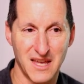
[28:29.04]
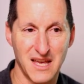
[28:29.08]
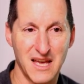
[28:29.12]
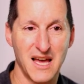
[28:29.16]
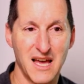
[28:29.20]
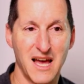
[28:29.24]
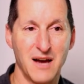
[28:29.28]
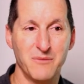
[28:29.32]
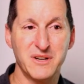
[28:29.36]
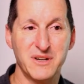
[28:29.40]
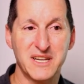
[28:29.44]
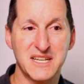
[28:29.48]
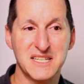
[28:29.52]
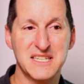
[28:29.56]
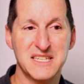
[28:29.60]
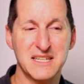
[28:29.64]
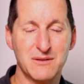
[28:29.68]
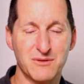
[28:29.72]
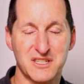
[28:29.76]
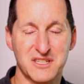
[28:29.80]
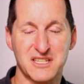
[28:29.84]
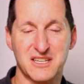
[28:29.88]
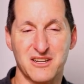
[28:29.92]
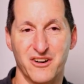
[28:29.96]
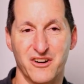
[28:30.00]
And we can see
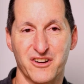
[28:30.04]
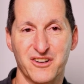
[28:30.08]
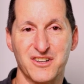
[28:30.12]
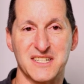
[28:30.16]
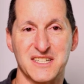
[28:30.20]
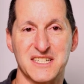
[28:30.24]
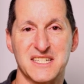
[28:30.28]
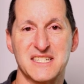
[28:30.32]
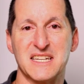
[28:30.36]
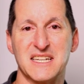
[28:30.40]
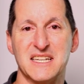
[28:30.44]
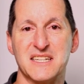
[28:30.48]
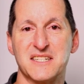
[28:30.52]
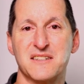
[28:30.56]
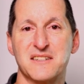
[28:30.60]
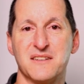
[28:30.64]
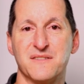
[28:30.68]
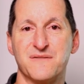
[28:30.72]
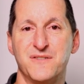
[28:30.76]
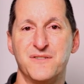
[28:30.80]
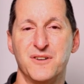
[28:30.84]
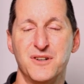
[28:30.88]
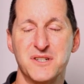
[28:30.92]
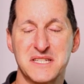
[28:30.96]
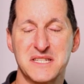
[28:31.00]
what's going on. It says the
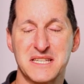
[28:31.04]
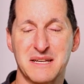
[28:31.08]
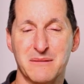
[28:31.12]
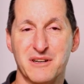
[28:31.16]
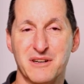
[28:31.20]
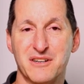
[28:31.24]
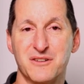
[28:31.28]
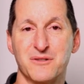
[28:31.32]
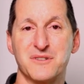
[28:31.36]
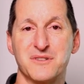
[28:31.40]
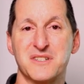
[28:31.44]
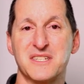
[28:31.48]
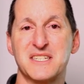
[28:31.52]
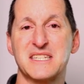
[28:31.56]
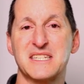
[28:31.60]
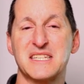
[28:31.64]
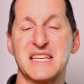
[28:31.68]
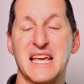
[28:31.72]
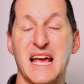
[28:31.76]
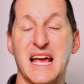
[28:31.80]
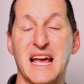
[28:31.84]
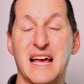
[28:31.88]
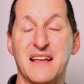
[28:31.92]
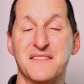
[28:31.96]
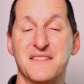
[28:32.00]
first thing I'm going to do is
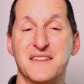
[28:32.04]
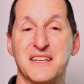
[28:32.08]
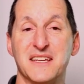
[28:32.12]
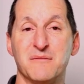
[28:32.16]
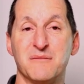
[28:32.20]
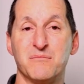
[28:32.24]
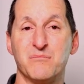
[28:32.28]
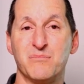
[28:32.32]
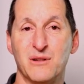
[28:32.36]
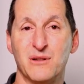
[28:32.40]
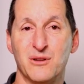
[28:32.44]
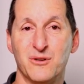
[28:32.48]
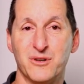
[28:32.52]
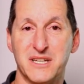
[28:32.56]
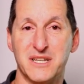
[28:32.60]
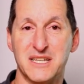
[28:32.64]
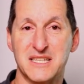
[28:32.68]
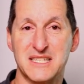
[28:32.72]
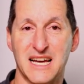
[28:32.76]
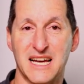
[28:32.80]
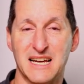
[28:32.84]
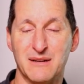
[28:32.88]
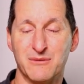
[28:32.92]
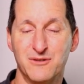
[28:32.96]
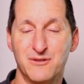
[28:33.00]
scan the employee
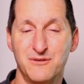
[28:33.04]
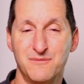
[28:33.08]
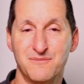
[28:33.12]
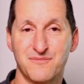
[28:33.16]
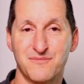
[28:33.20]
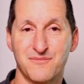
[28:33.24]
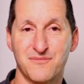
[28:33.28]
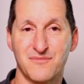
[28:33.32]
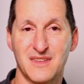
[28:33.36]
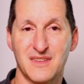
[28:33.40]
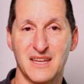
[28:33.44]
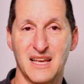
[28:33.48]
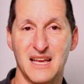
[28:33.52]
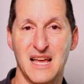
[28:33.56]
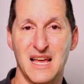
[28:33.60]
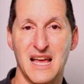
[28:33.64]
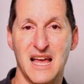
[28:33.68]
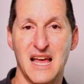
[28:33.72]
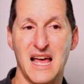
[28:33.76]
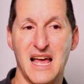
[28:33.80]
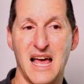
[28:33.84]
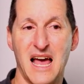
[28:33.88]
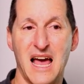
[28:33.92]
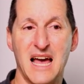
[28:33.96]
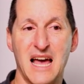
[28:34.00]
table.
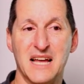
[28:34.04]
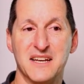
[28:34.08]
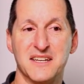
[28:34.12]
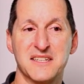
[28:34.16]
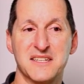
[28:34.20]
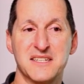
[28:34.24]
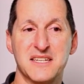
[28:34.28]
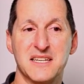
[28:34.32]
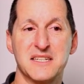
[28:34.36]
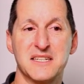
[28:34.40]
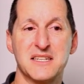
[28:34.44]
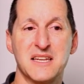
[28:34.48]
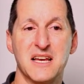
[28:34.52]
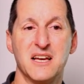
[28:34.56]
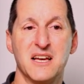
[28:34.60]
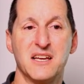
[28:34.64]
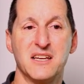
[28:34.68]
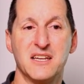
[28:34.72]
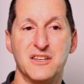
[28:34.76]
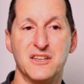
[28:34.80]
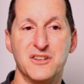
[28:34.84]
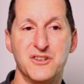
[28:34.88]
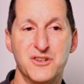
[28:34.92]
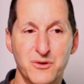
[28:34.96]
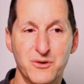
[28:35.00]
And it says
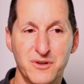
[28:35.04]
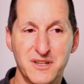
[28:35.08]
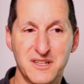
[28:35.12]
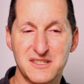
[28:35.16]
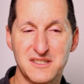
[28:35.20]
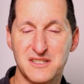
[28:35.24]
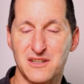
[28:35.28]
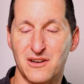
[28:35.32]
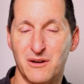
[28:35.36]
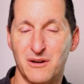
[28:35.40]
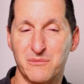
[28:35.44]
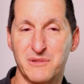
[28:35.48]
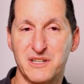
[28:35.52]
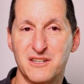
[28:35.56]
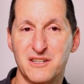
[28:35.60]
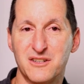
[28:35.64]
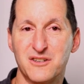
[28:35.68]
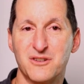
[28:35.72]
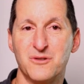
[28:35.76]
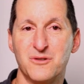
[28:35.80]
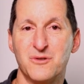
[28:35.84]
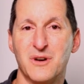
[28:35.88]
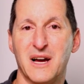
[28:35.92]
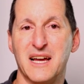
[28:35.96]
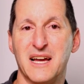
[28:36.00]
in doing so, I'm going to
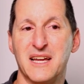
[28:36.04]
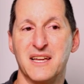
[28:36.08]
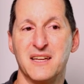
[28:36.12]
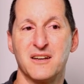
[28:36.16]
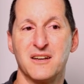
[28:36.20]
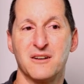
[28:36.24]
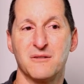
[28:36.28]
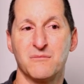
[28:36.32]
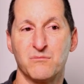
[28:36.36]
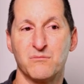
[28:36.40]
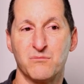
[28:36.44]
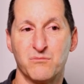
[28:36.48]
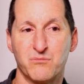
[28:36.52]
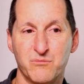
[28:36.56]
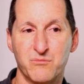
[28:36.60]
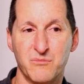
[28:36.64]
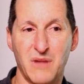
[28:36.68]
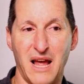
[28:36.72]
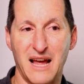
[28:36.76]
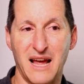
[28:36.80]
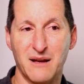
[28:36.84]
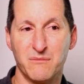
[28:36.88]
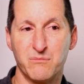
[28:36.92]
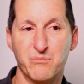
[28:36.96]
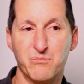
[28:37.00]
do a
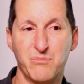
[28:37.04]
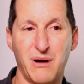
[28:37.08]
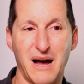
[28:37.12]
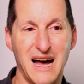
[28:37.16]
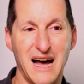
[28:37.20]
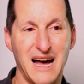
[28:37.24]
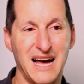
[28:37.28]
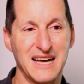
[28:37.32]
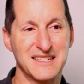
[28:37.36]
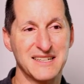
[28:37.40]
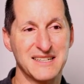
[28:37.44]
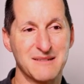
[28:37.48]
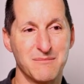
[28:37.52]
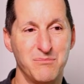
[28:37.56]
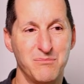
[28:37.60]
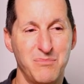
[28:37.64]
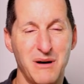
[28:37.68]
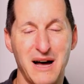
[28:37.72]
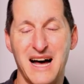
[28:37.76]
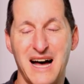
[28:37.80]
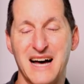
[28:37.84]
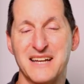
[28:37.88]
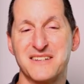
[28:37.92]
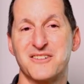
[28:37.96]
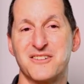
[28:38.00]

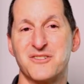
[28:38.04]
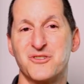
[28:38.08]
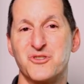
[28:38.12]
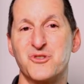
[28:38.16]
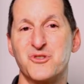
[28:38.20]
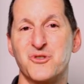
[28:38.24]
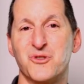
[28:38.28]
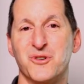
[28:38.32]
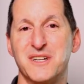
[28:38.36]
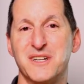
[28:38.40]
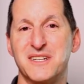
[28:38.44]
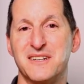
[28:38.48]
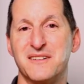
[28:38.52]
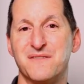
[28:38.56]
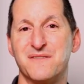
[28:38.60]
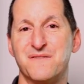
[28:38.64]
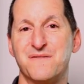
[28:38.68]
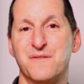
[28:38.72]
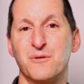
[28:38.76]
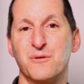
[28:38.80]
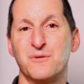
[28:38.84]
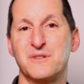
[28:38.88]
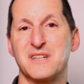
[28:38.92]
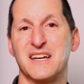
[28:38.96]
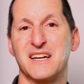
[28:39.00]
part join
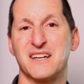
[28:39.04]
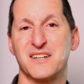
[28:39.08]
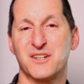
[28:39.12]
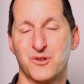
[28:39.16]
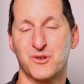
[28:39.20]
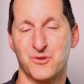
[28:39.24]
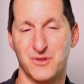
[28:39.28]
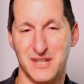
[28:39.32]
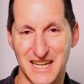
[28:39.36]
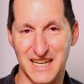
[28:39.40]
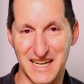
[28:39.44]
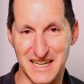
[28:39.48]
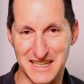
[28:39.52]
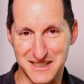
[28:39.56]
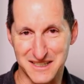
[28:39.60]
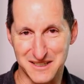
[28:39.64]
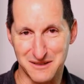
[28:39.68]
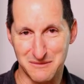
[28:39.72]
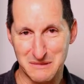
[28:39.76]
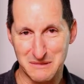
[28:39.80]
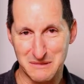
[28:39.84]
filter create.